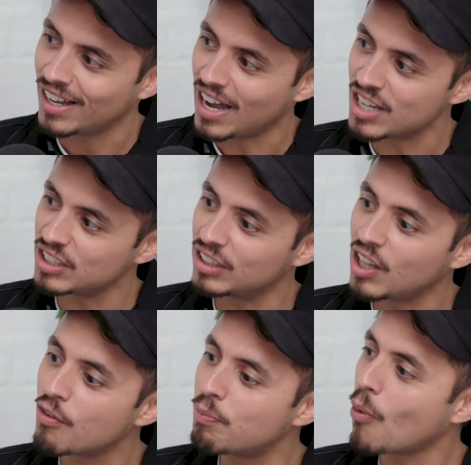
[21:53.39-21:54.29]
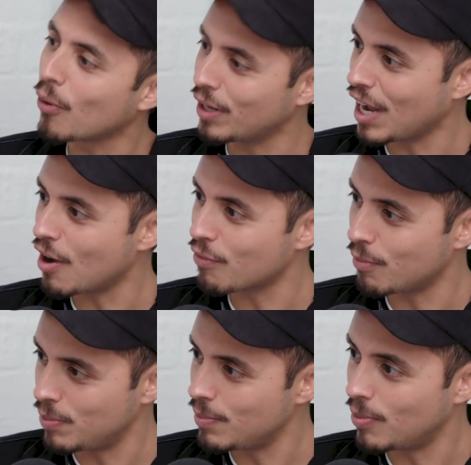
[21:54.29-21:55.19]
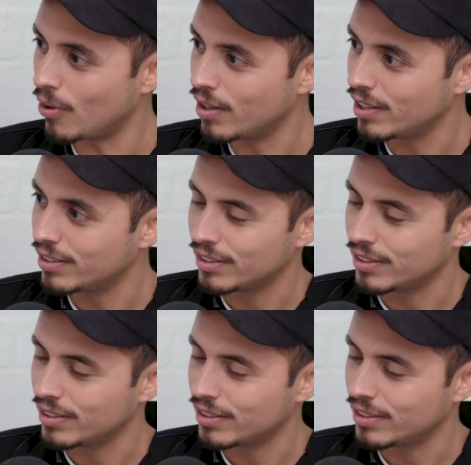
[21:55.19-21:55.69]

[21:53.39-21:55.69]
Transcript: I see love pouring out from people.